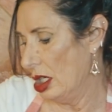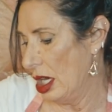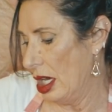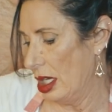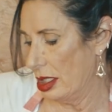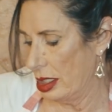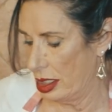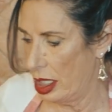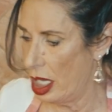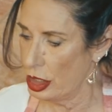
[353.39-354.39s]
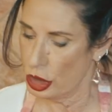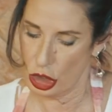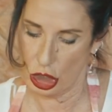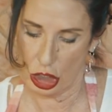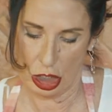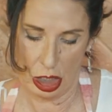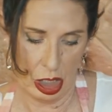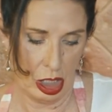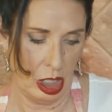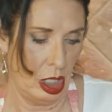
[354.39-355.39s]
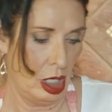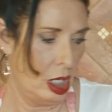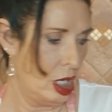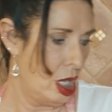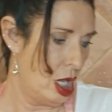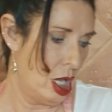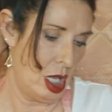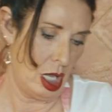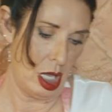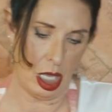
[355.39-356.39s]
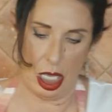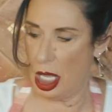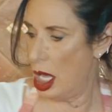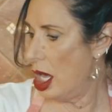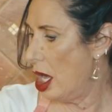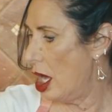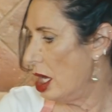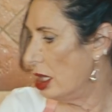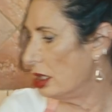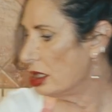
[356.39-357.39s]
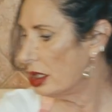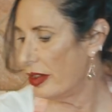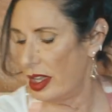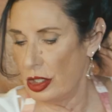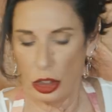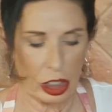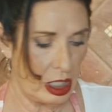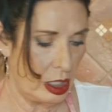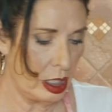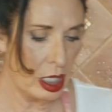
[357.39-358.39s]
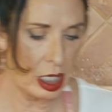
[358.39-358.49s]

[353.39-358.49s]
as such. And then you're going to